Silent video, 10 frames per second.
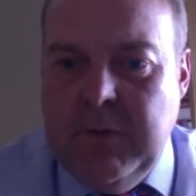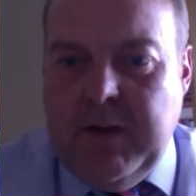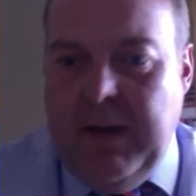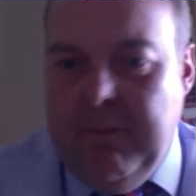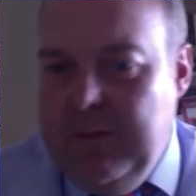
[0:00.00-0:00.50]

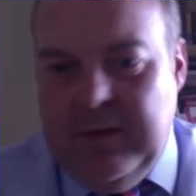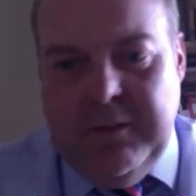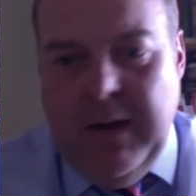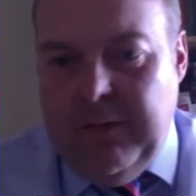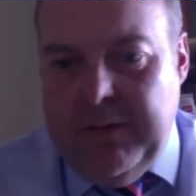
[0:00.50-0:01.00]
Okay,
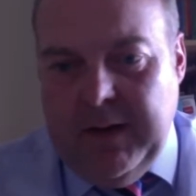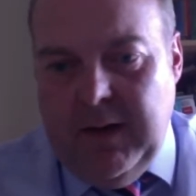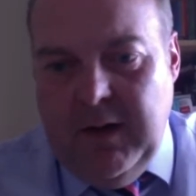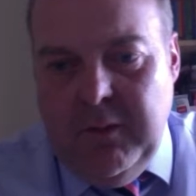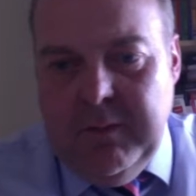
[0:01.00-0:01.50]
Mrs. Bell,
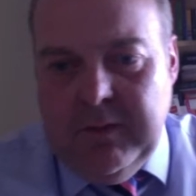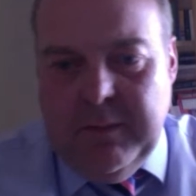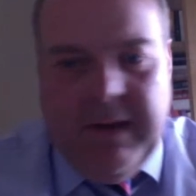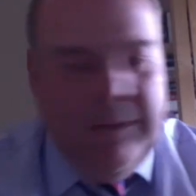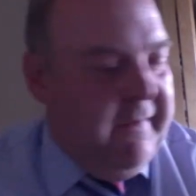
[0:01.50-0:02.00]
thank you.
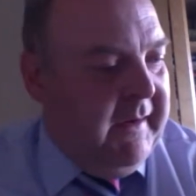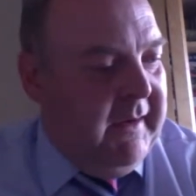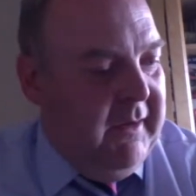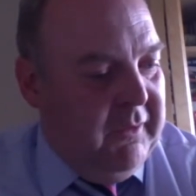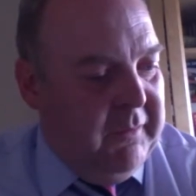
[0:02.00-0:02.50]
Mr. Babb,
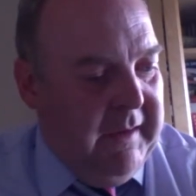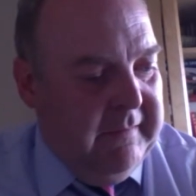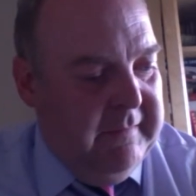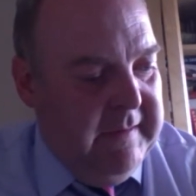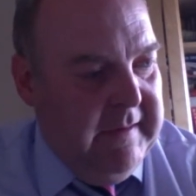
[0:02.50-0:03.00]
thank you as well.